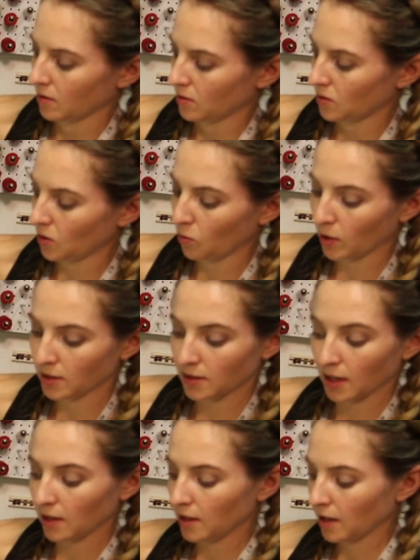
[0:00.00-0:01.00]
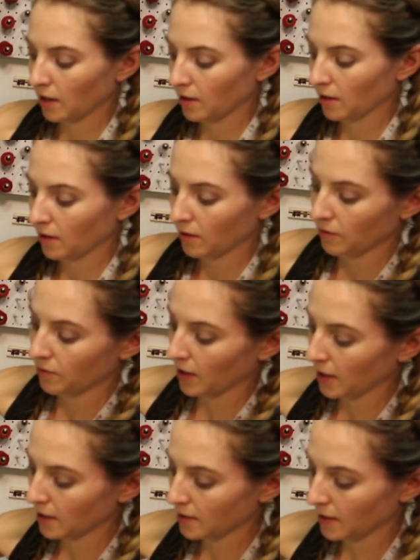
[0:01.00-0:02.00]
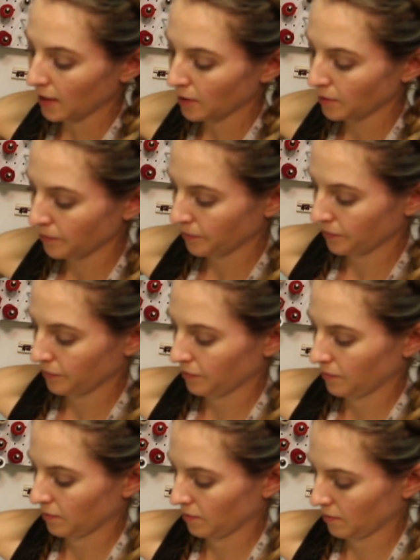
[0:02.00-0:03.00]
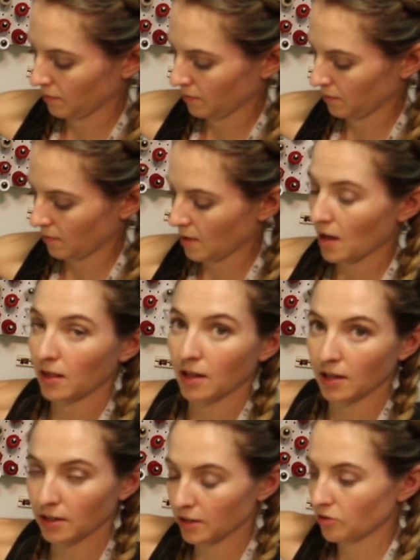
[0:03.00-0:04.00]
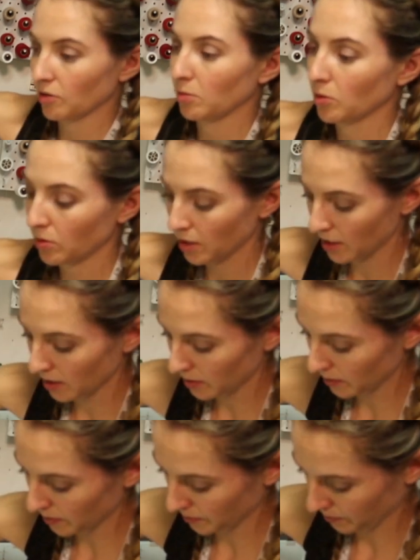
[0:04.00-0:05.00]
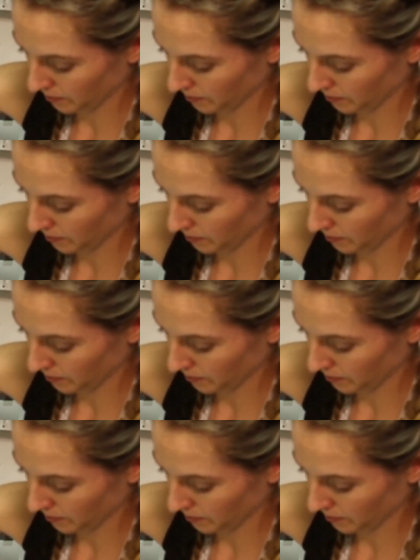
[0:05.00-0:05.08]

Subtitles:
So one side, the other, find the center, and then distribute the ease.